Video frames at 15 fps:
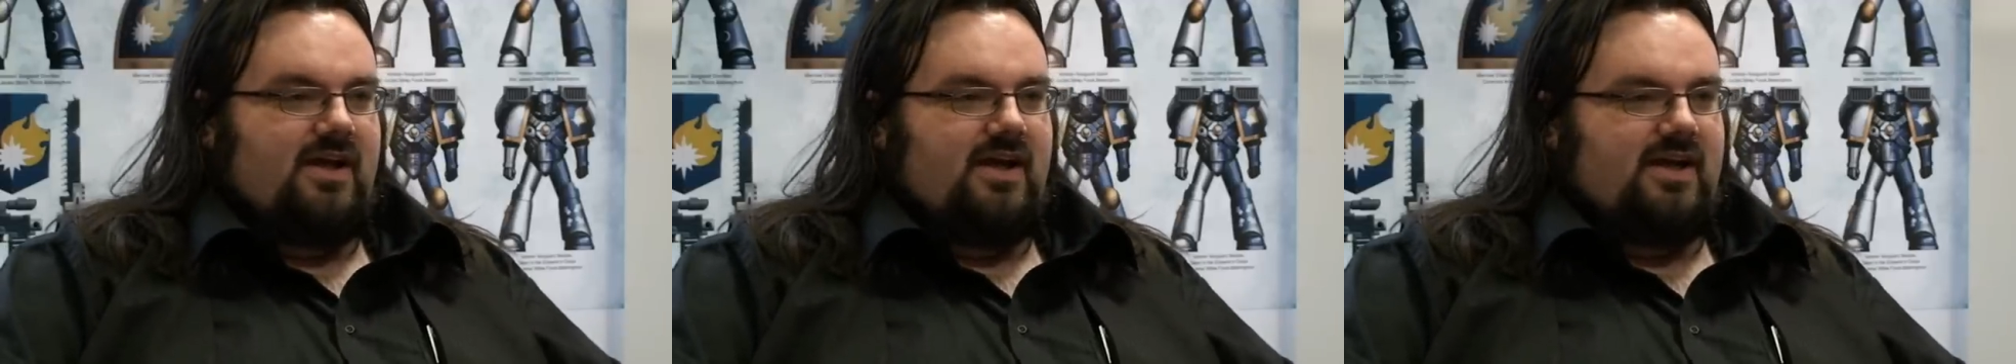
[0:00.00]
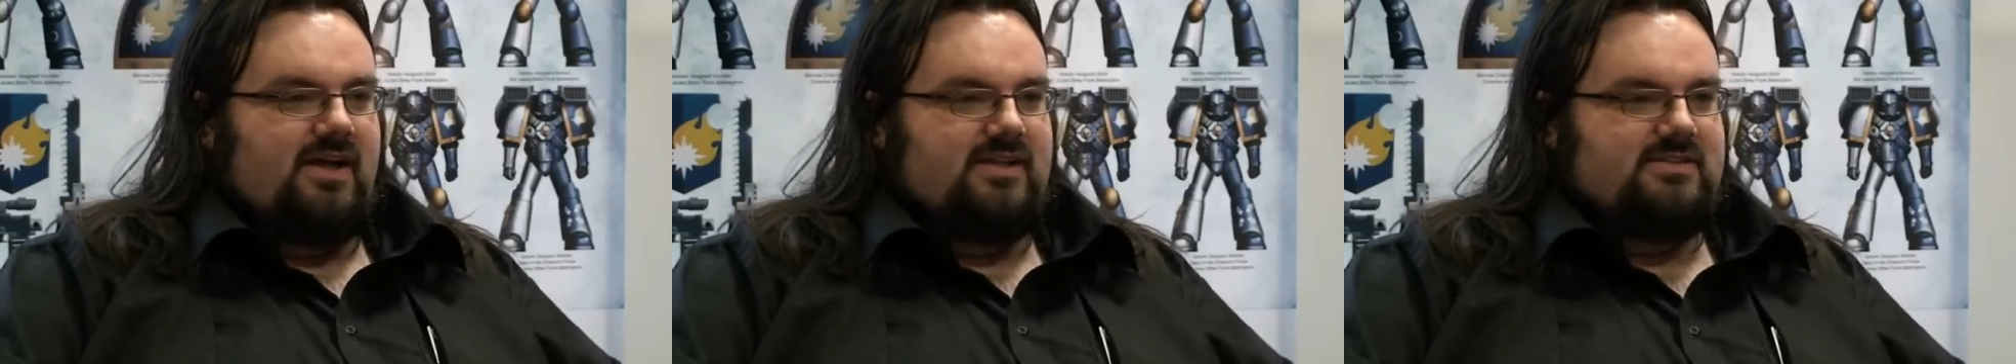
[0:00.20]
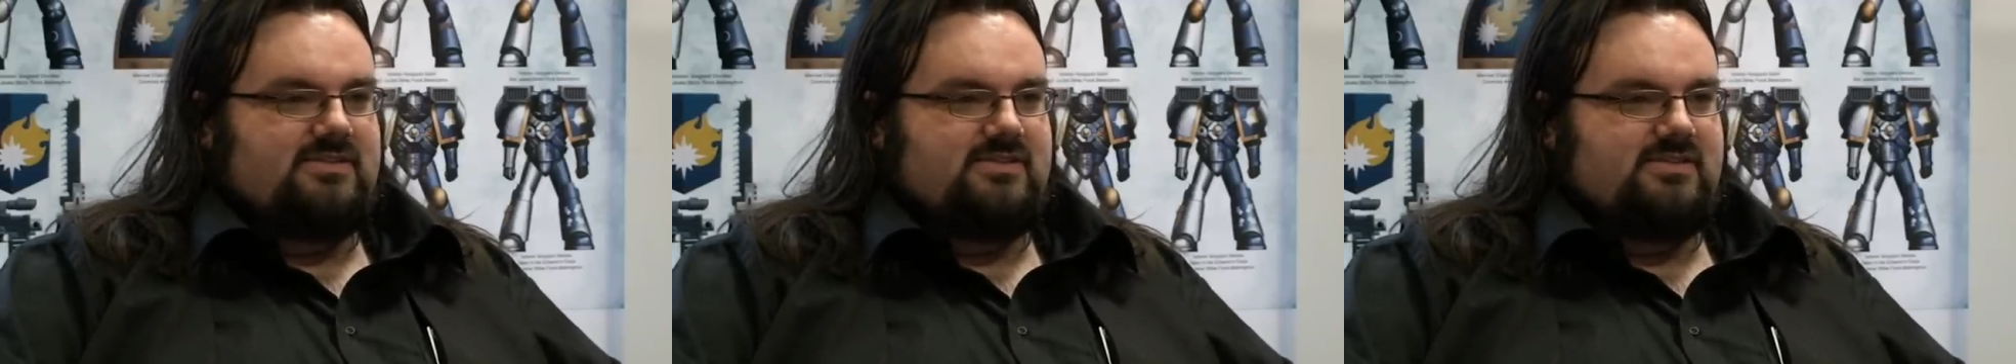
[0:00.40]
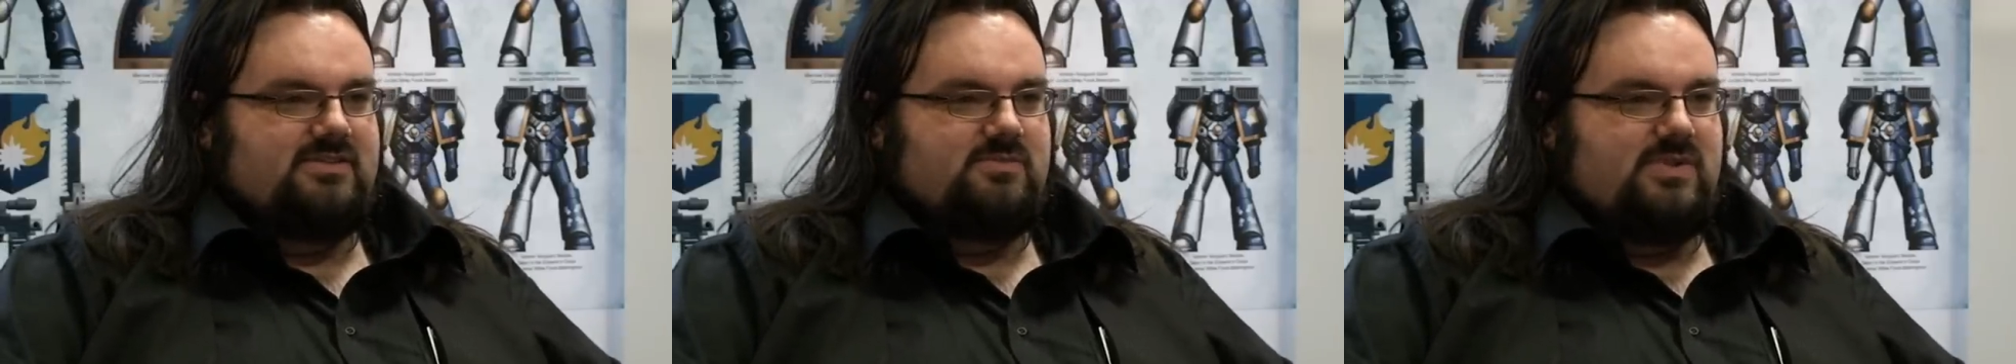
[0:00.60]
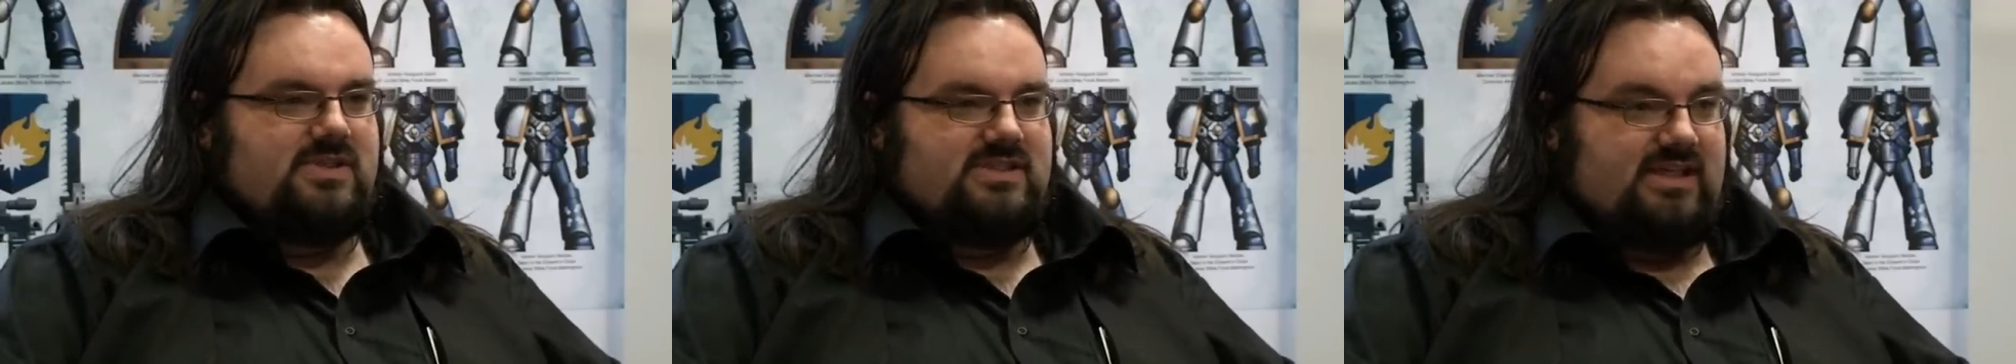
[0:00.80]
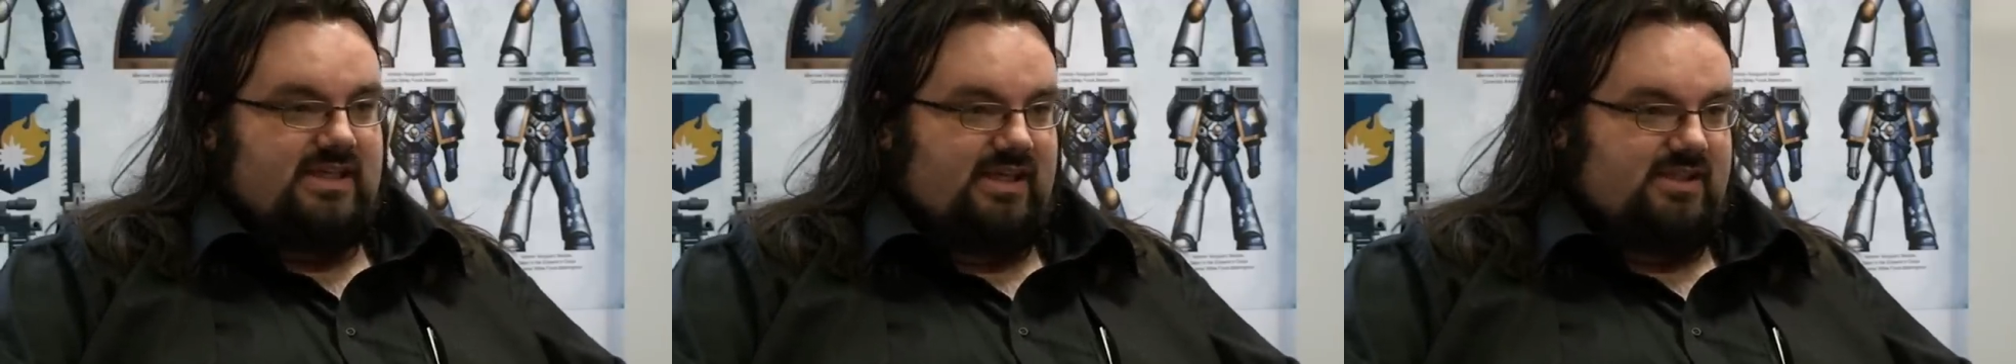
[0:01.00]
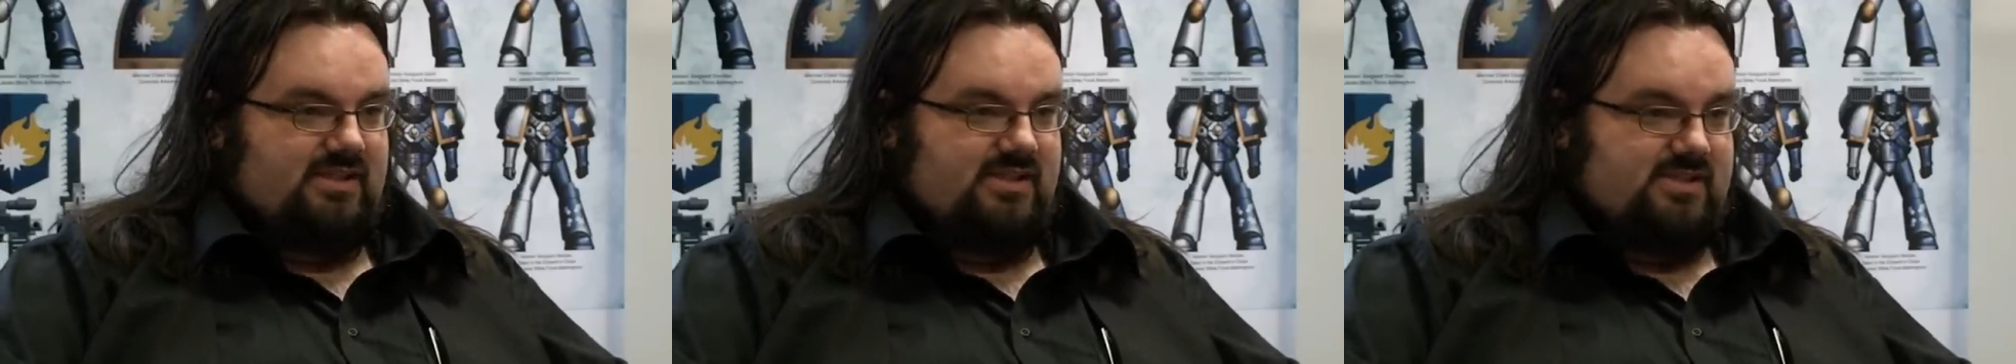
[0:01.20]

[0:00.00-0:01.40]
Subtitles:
And when taking a